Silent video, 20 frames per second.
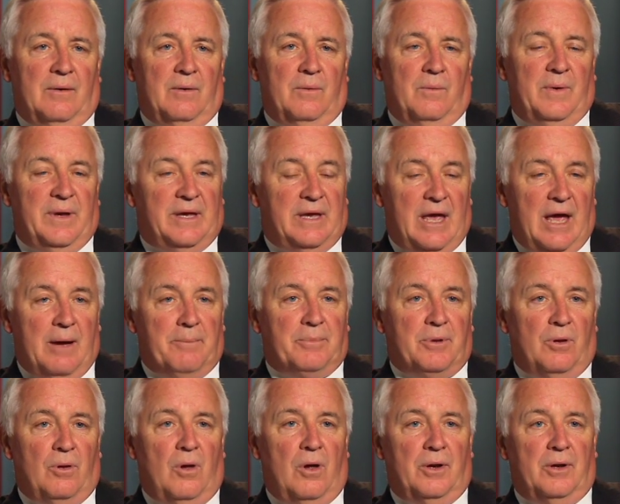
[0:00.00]
We camped
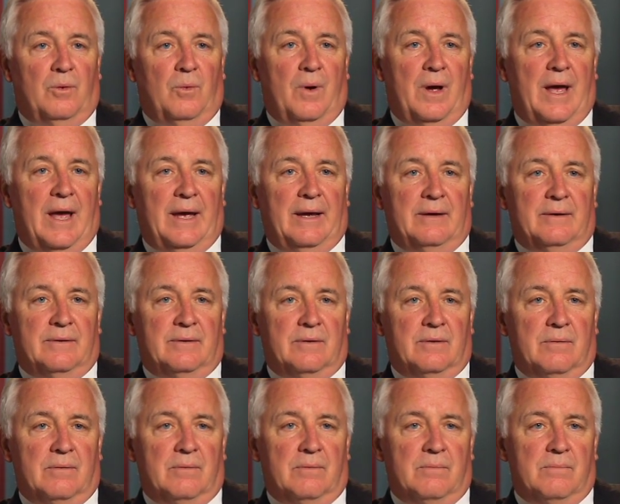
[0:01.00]
along the way,
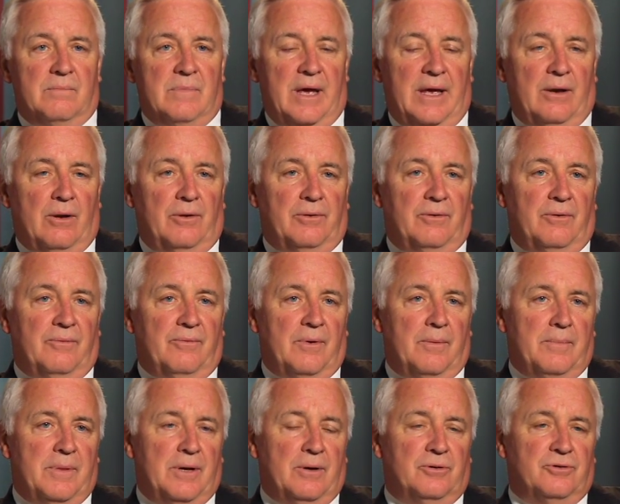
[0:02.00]
made our
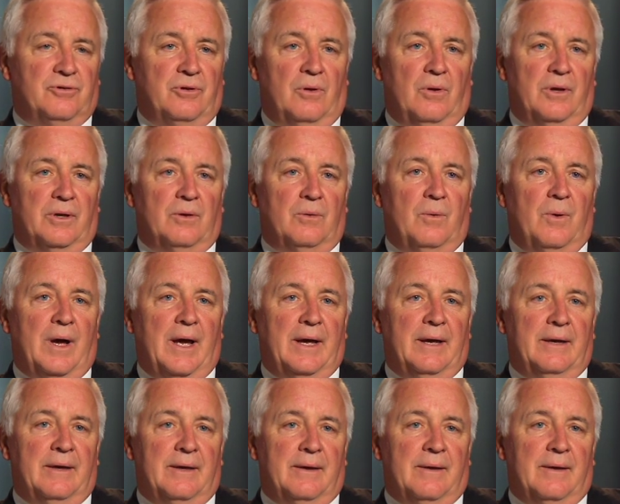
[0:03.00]
meals along the way.